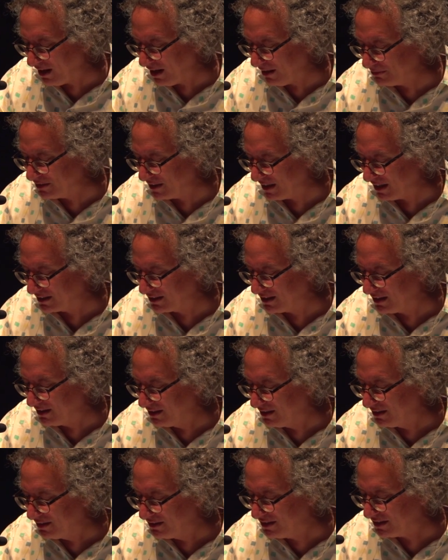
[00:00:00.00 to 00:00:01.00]
object
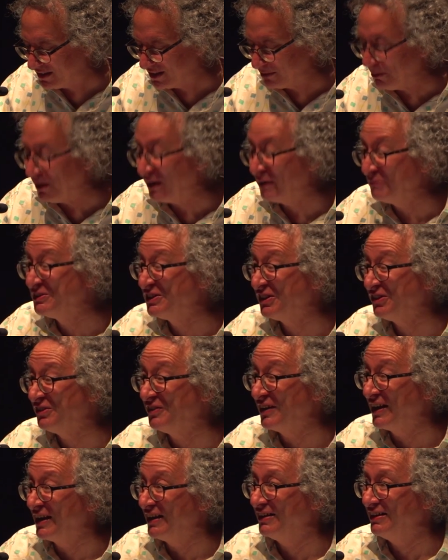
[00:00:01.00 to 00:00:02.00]
just by
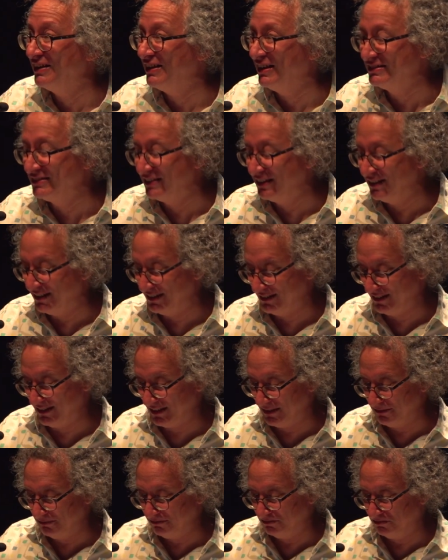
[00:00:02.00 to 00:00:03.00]
observing it as it is.